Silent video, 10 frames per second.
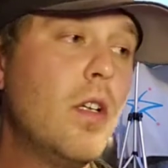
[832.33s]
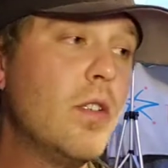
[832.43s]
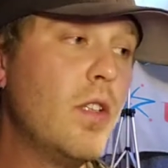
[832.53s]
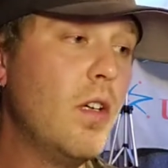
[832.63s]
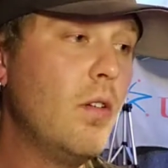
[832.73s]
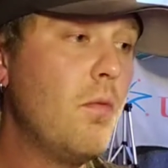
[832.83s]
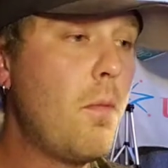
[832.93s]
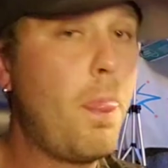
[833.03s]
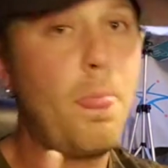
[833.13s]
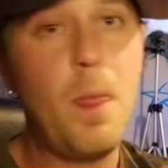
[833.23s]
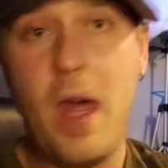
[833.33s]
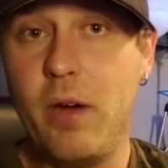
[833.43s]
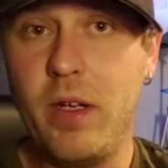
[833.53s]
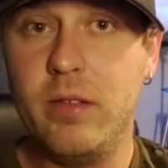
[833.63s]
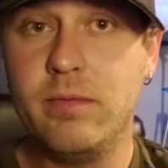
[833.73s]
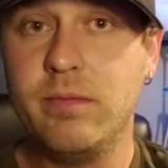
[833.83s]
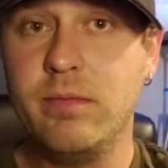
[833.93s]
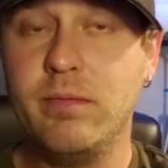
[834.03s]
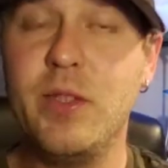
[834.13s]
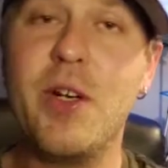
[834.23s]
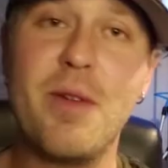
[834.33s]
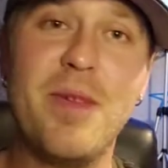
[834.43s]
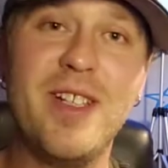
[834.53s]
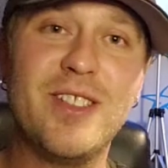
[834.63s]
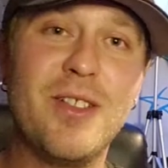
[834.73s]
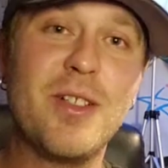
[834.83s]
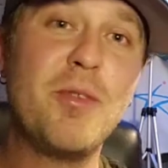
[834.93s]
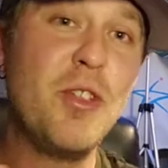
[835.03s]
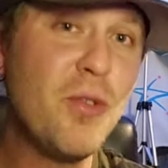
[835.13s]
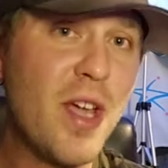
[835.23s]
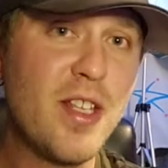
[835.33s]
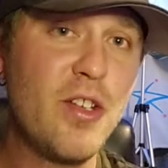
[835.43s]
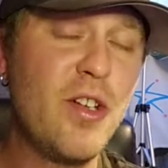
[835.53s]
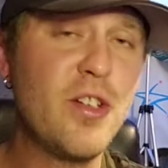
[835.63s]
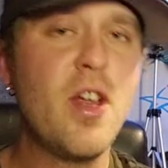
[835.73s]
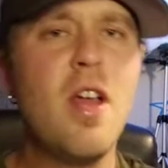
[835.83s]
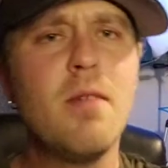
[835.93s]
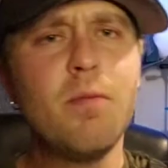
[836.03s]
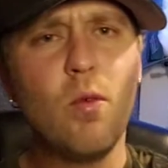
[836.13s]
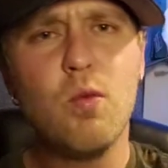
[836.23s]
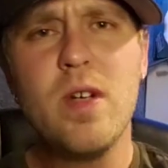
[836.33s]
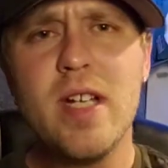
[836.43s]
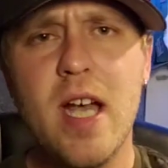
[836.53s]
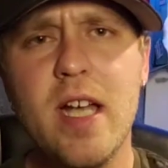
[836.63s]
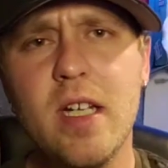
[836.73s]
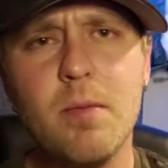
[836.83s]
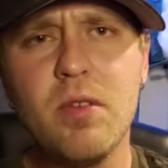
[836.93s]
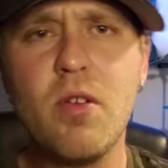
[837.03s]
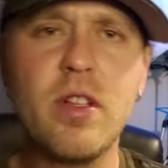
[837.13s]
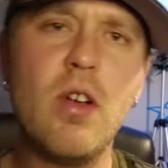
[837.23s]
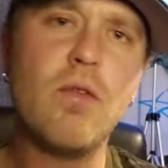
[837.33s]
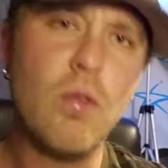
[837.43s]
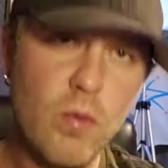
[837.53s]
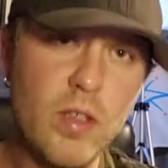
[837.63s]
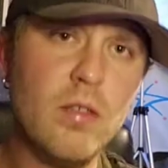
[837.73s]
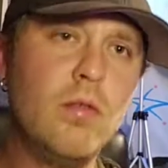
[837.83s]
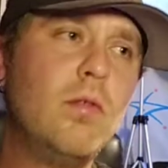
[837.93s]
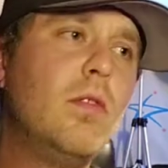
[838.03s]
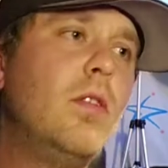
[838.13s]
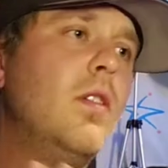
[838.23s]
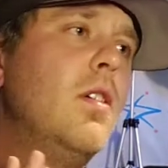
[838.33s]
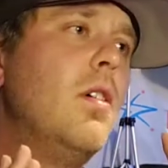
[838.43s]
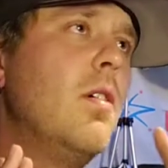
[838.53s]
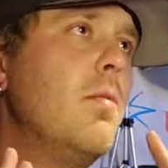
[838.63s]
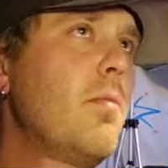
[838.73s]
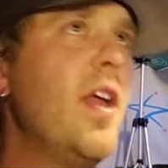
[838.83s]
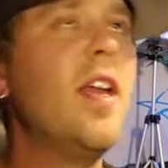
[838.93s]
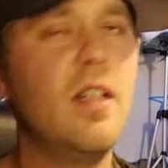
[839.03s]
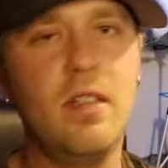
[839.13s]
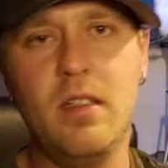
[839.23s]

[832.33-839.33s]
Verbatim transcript: So I don't know. You know what I mean? So it's up to you guys to judge. But when I upload it, though, for real, man,